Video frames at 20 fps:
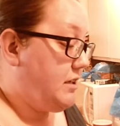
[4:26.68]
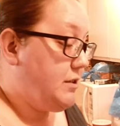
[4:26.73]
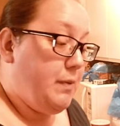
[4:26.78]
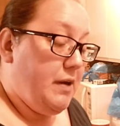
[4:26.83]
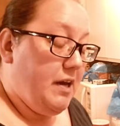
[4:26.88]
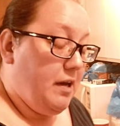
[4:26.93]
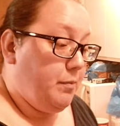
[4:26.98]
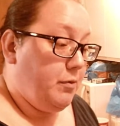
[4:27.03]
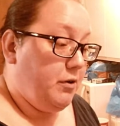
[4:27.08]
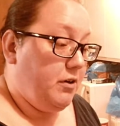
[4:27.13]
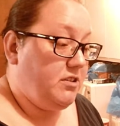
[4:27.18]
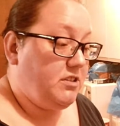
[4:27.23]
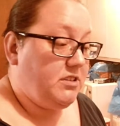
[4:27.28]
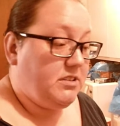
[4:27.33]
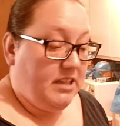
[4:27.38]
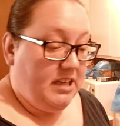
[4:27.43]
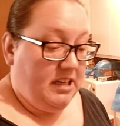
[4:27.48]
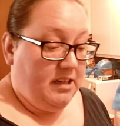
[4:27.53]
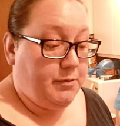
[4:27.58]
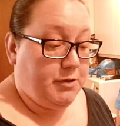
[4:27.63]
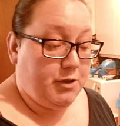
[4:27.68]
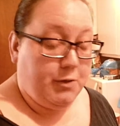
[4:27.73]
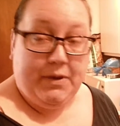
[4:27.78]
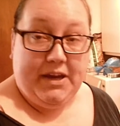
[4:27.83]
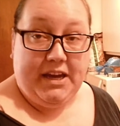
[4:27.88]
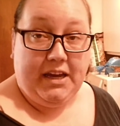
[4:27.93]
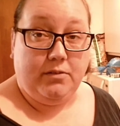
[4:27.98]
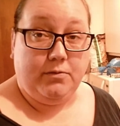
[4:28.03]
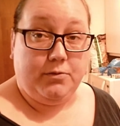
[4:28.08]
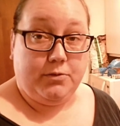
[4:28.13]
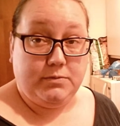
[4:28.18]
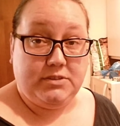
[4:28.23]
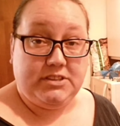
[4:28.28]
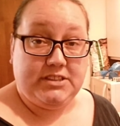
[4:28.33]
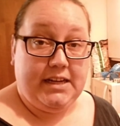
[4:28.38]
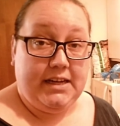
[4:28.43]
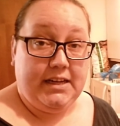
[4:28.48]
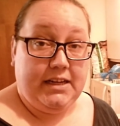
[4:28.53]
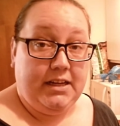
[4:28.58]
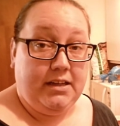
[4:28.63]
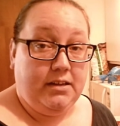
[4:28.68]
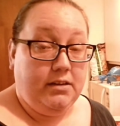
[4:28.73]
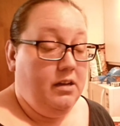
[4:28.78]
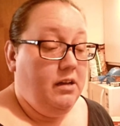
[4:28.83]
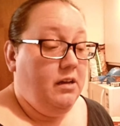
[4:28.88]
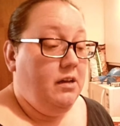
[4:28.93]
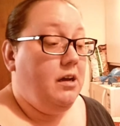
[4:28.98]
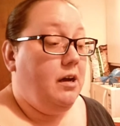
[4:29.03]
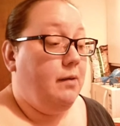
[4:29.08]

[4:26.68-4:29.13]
paper just keeps your pan from staining.